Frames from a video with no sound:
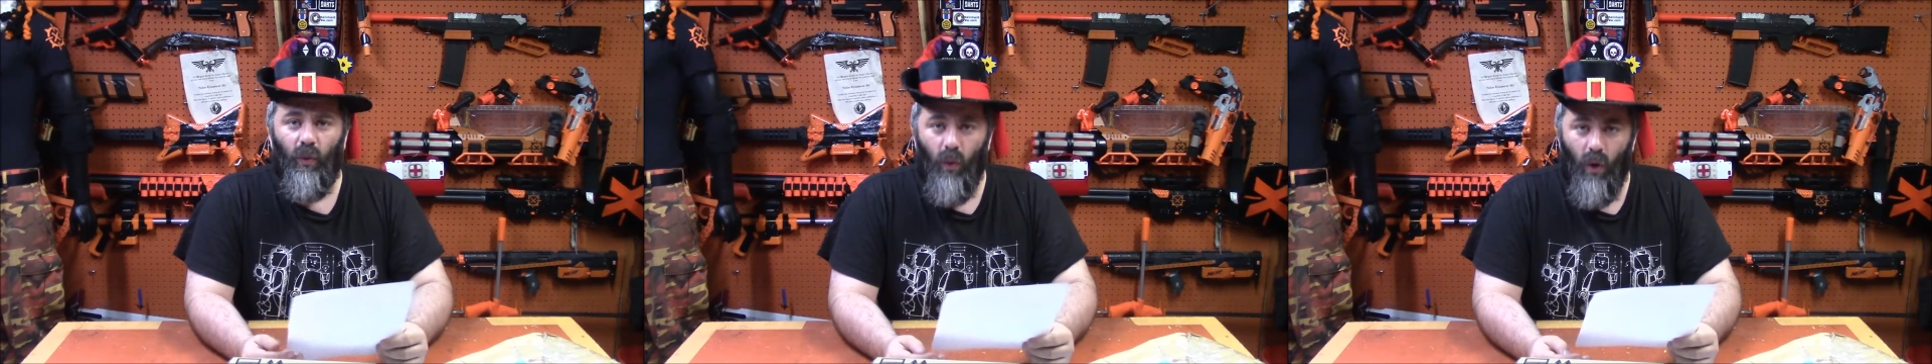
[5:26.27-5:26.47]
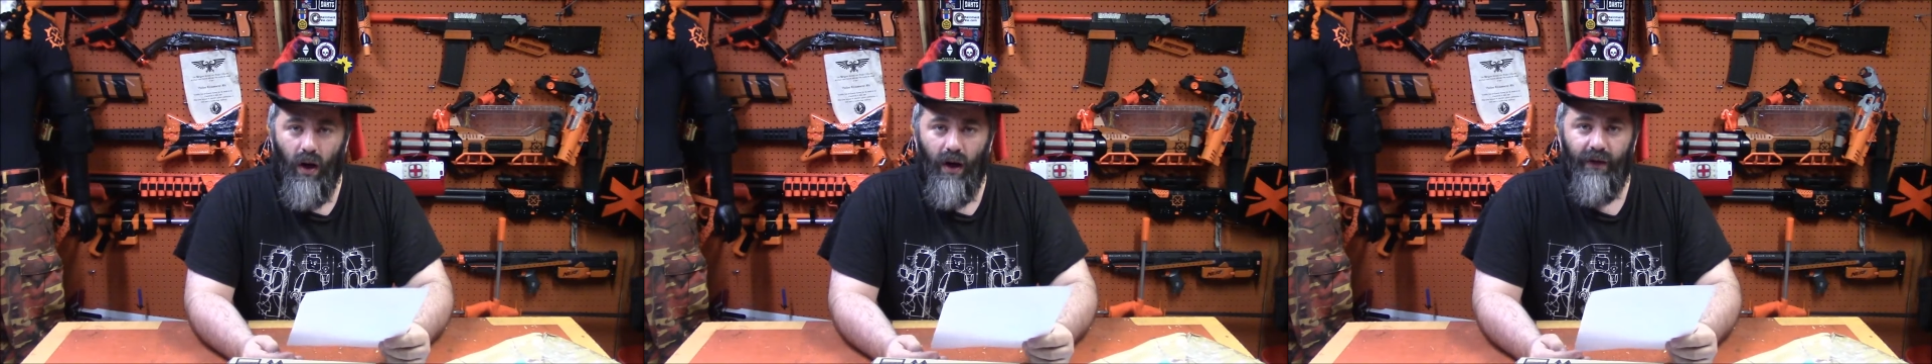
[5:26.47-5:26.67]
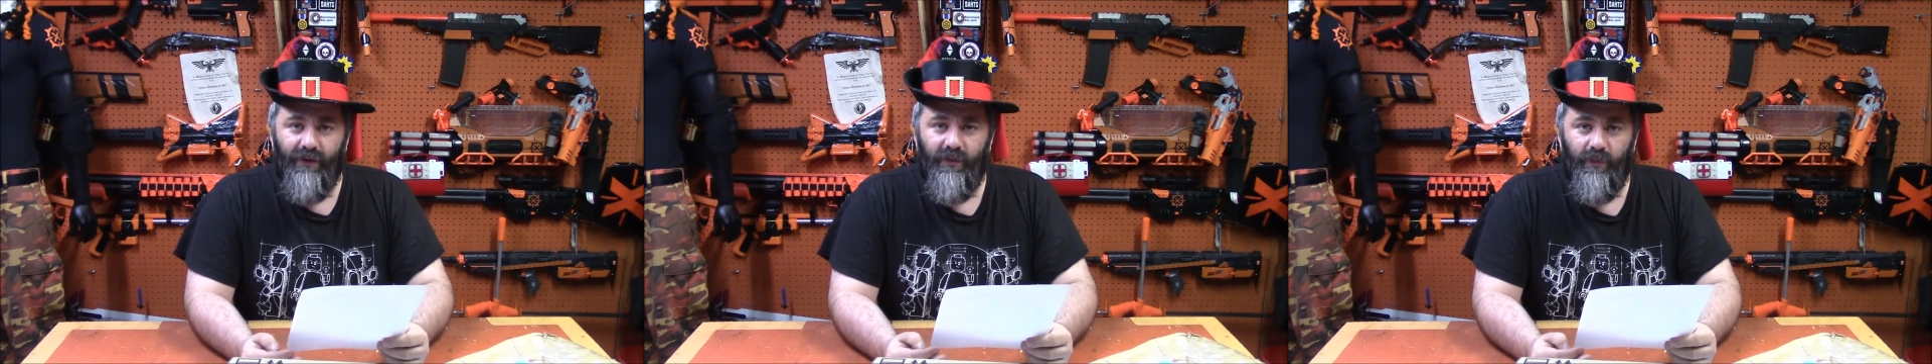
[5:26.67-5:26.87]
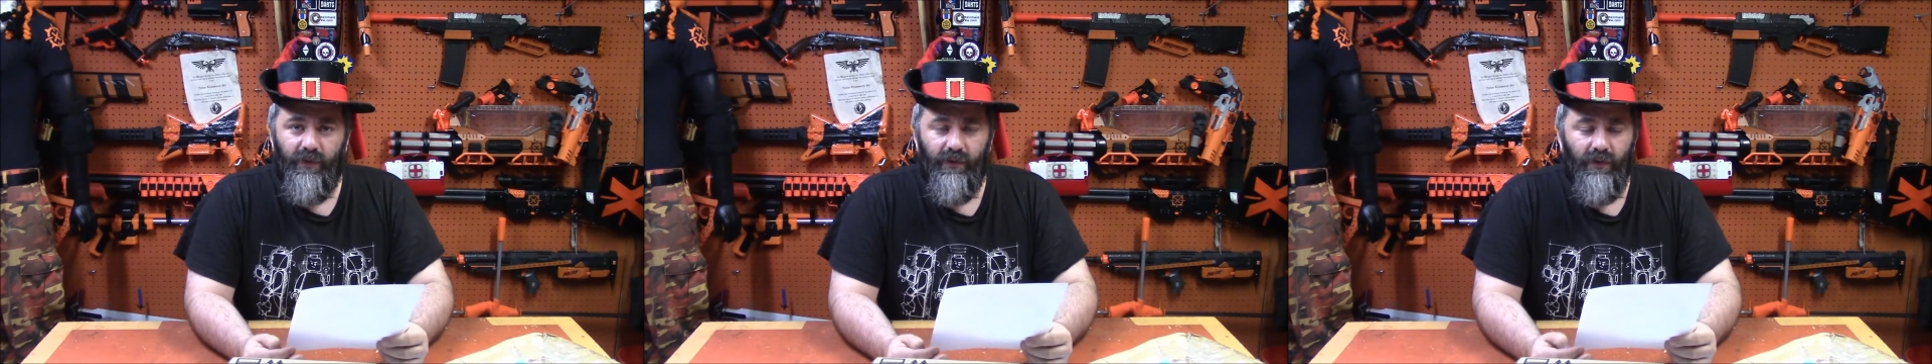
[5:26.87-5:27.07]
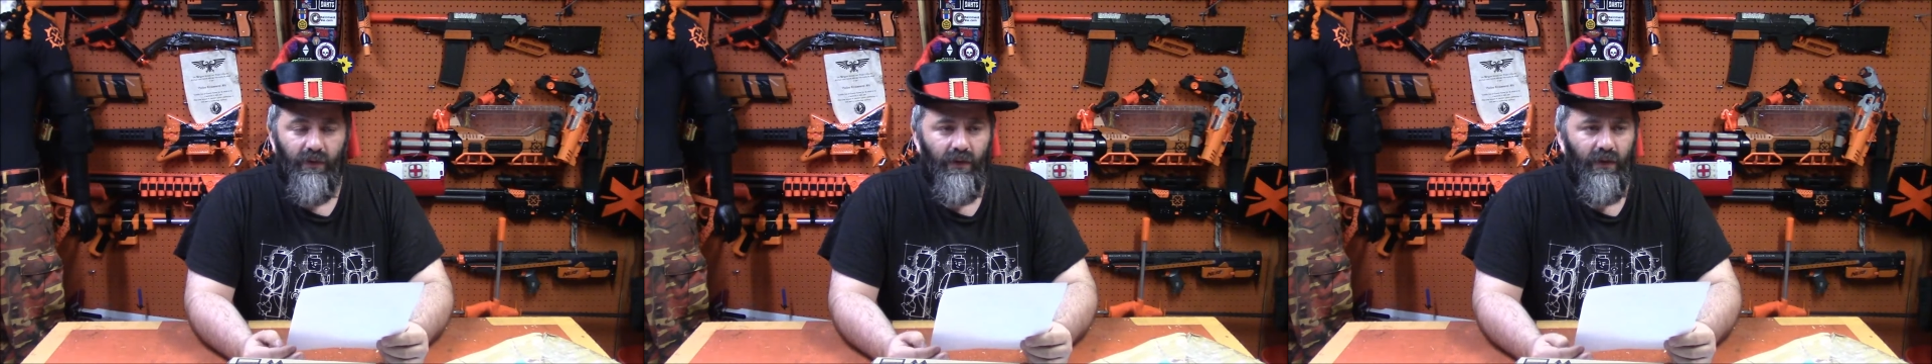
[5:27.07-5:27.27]

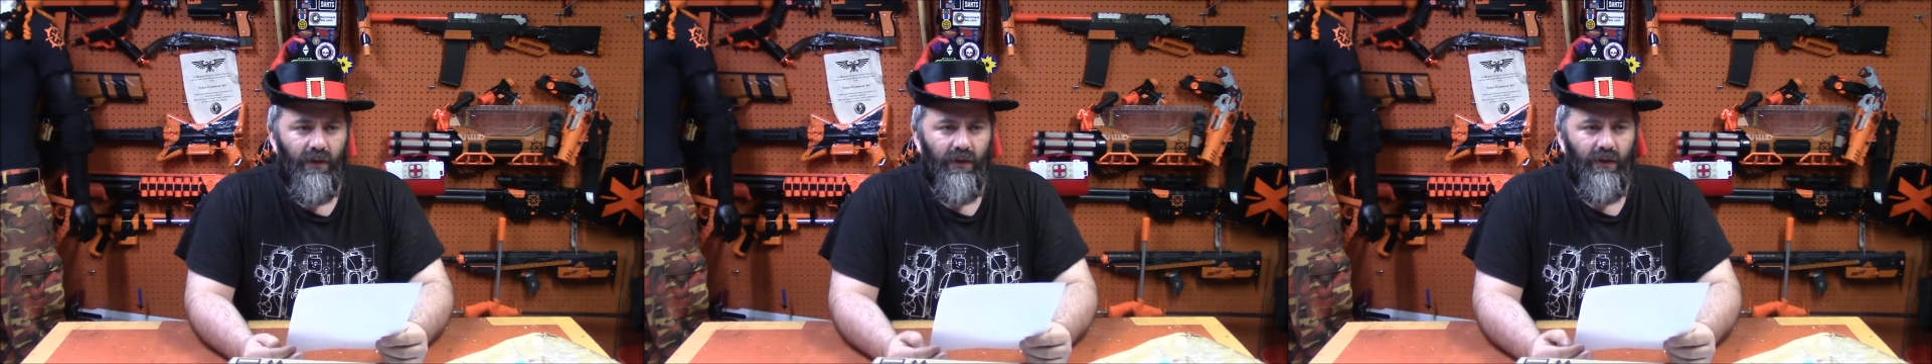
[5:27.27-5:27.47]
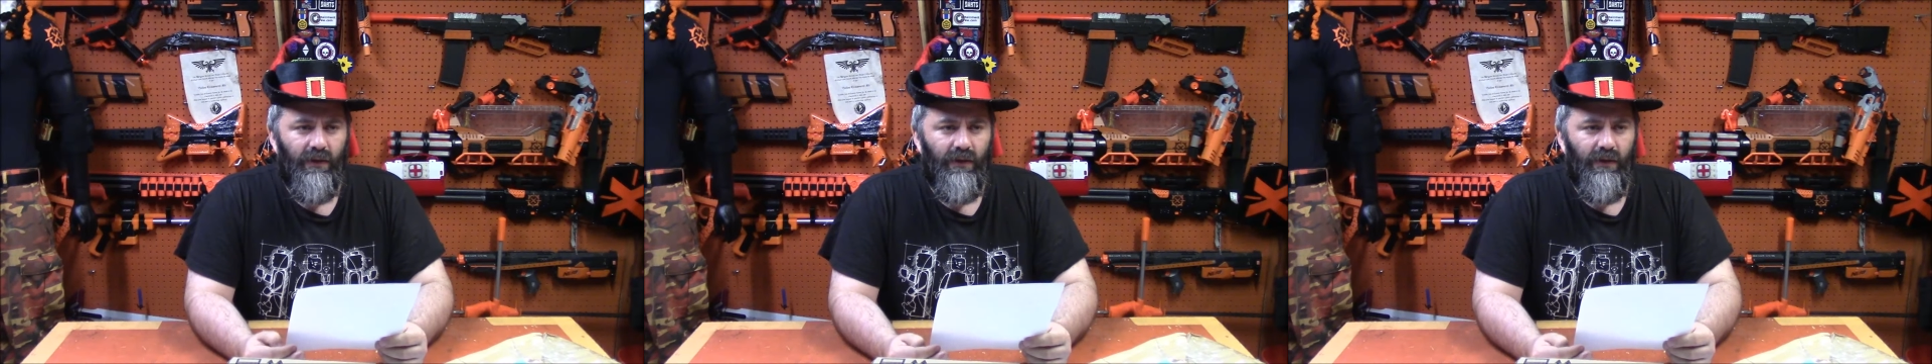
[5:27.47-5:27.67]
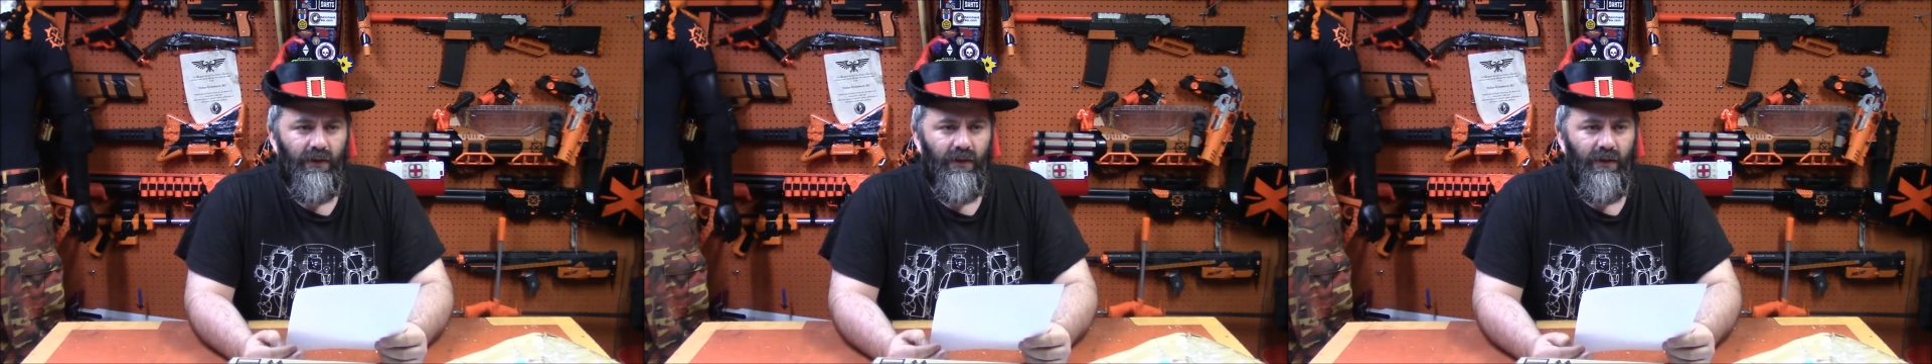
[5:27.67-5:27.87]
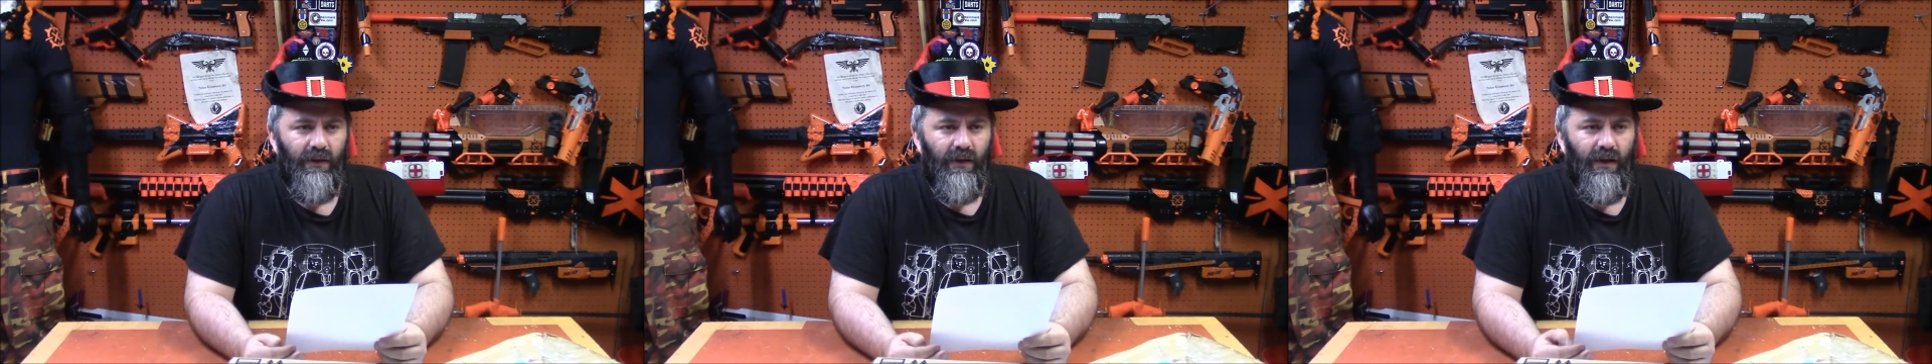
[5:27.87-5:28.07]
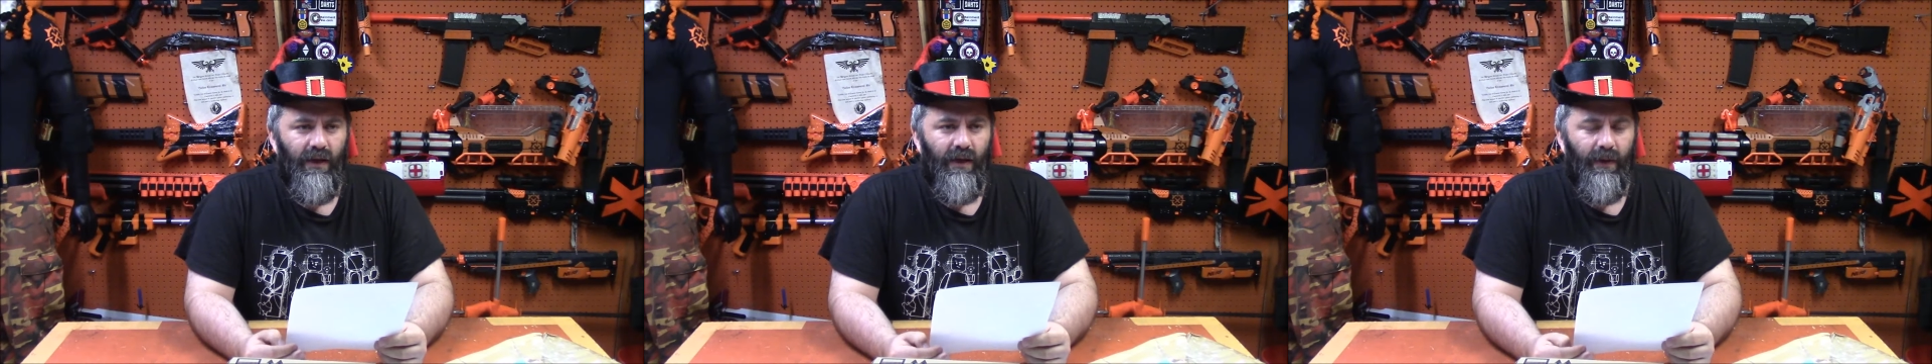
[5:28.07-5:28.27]
Wasps
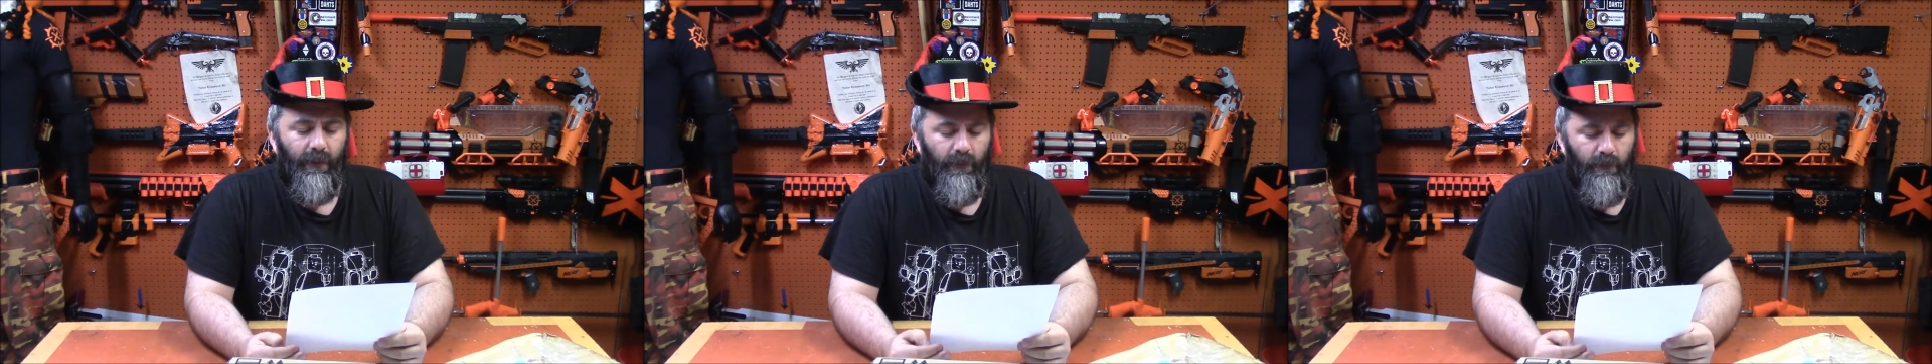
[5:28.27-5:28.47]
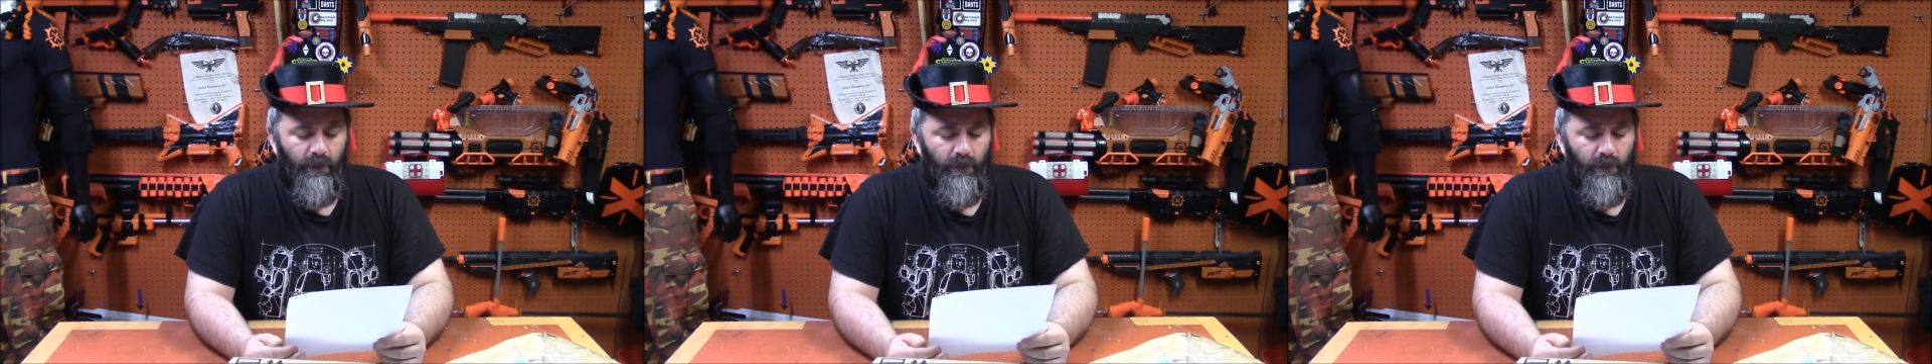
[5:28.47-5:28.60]
um,